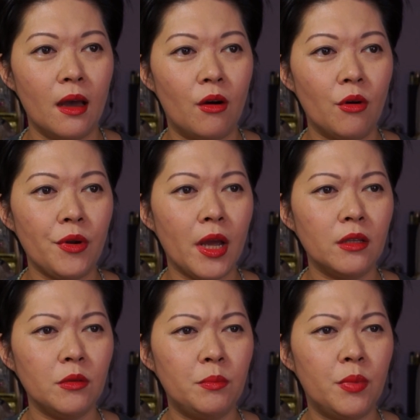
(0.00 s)

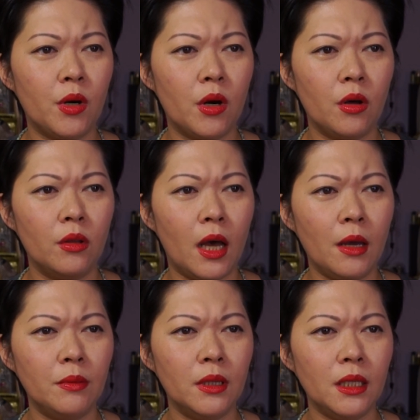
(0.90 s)
Oriental pearl,
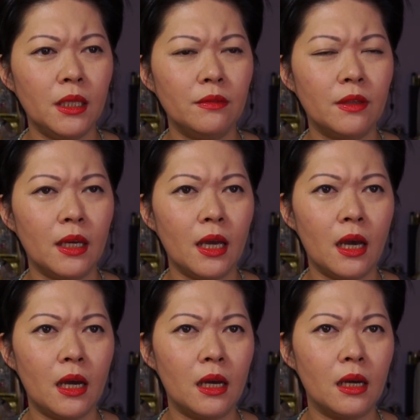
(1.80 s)
I believe they
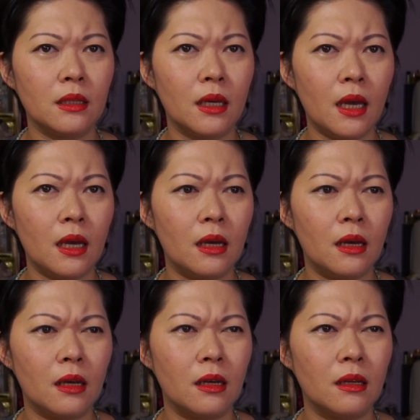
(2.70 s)

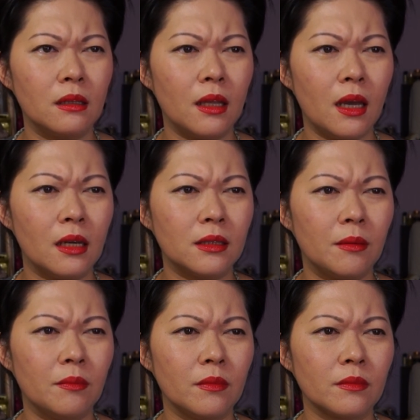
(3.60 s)
are
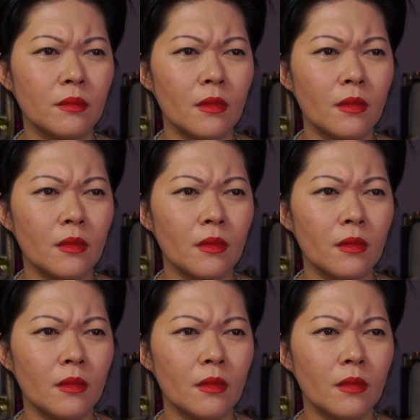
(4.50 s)
some